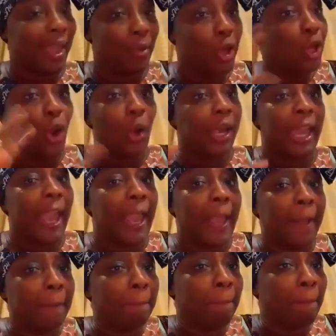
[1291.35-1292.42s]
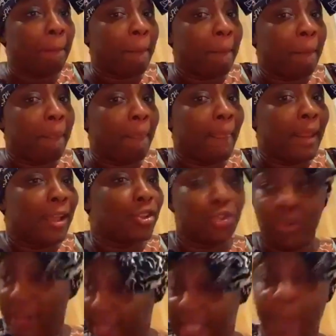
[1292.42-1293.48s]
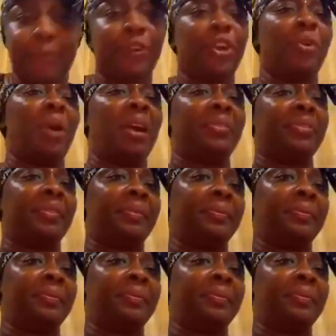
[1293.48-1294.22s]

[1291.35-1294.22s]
You don't care. Do the same for your wife.